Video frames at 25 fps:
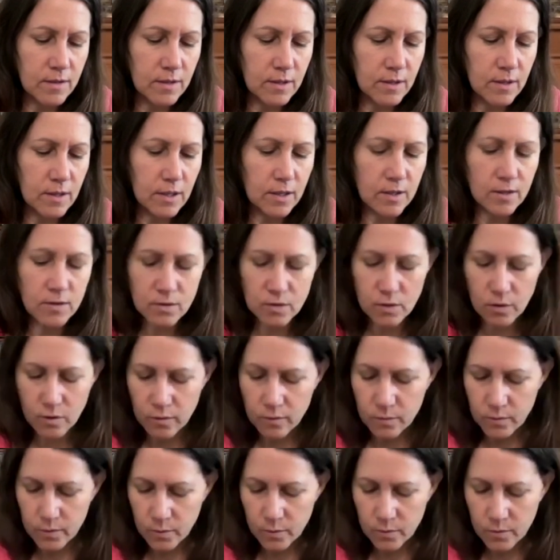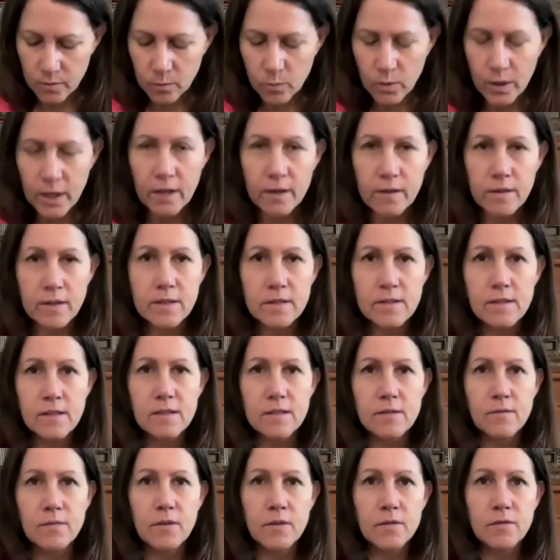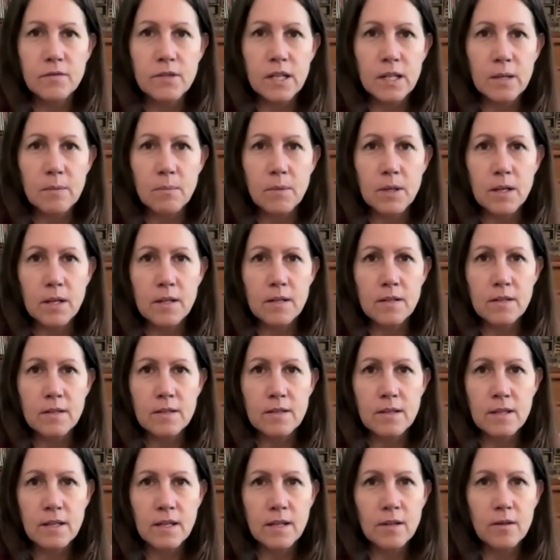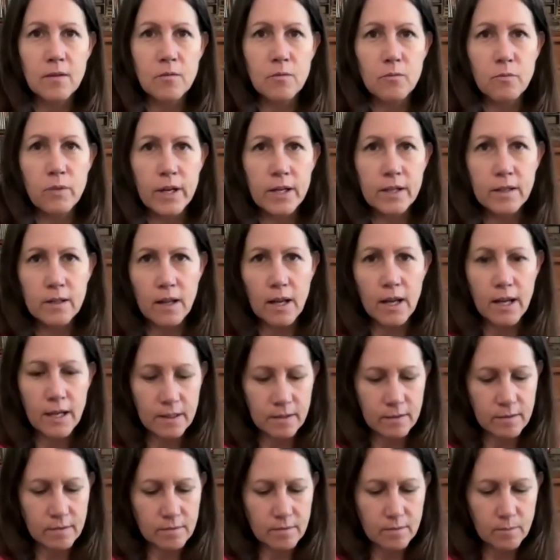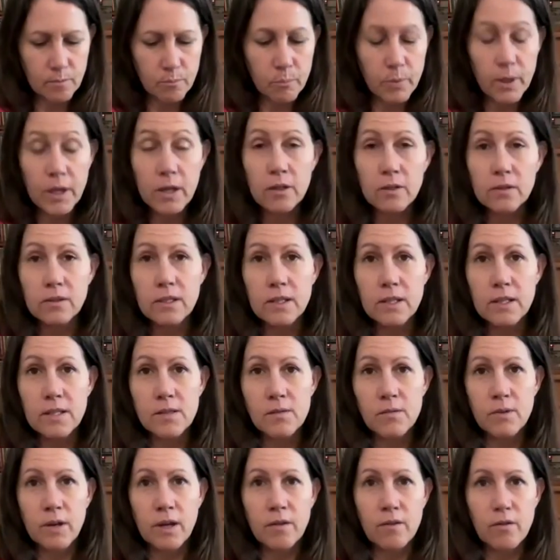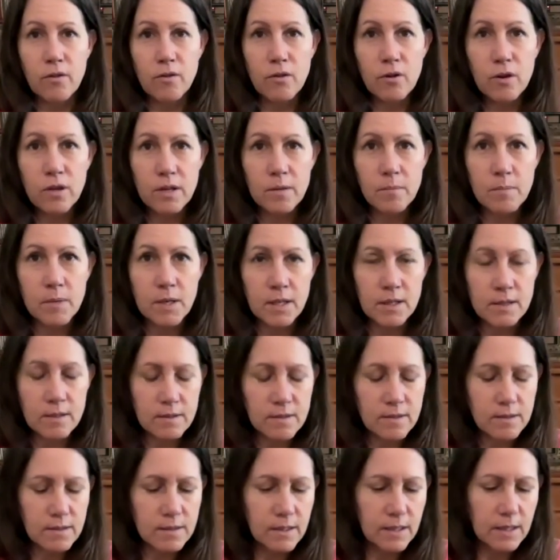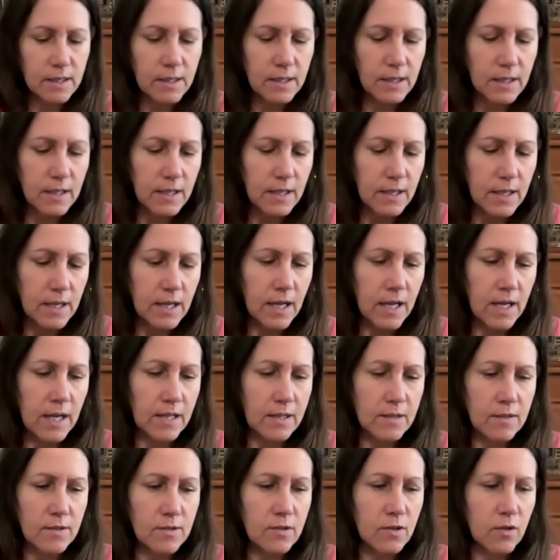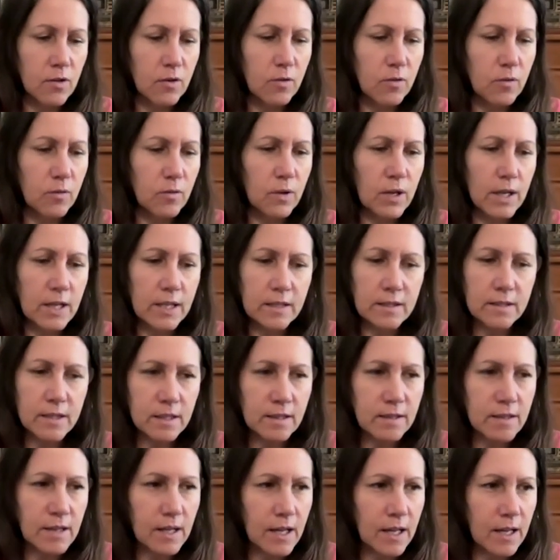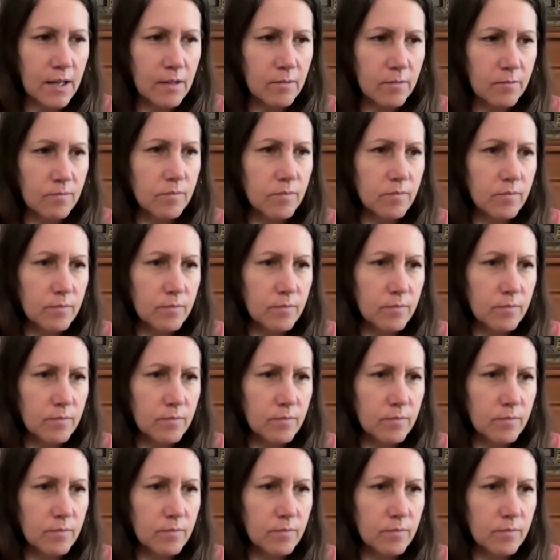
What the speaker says: so where this is 15 minutes, the red light belt is around 30 minutes. And so I did that